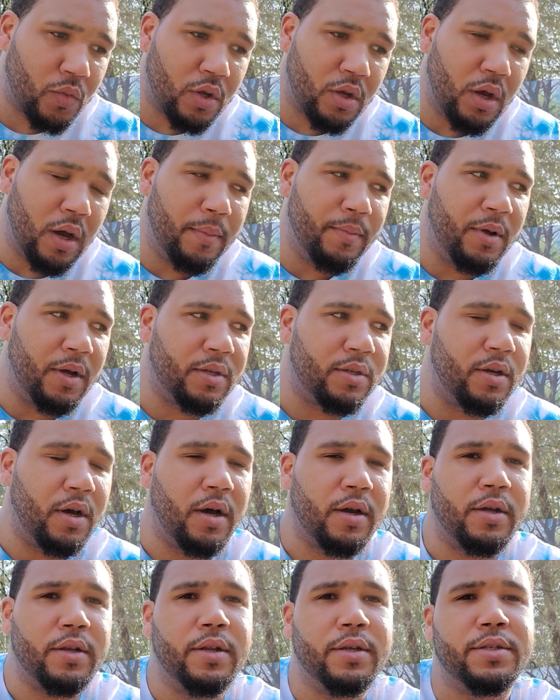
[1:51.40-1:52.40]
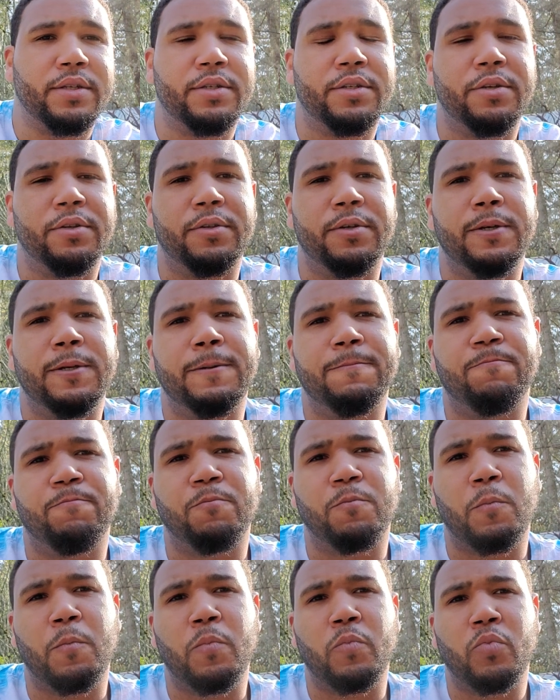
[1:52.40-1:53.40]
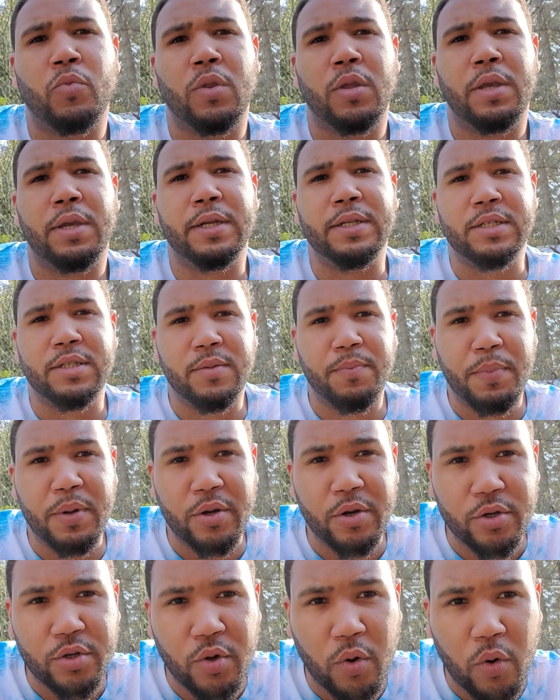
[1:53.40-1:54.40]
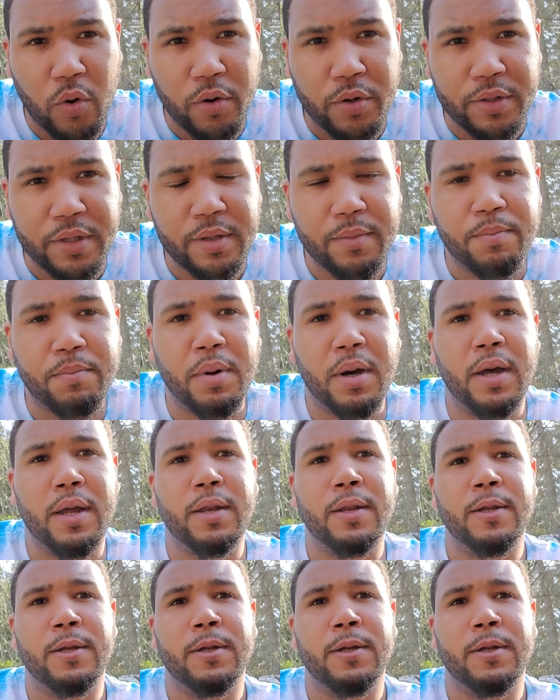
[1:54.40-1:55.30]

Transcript: I'm not talking necessarily conspiratorially, but